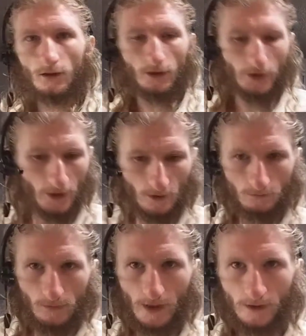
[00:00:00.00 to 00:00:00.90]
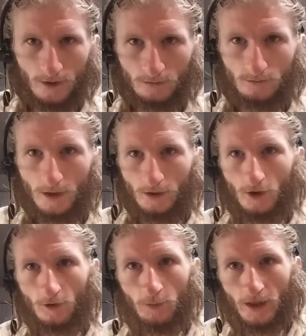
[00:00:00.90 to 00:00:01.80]
"Young man,
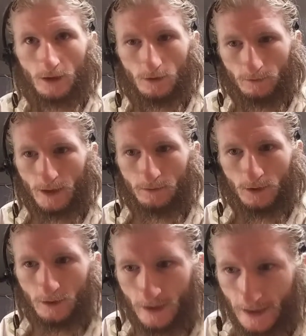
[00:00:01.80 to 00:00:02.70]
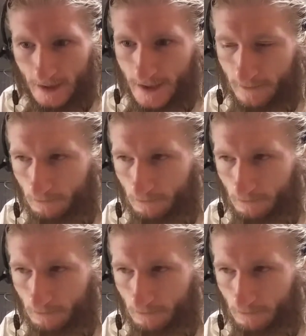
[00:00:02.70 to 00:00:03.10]
you better remember this.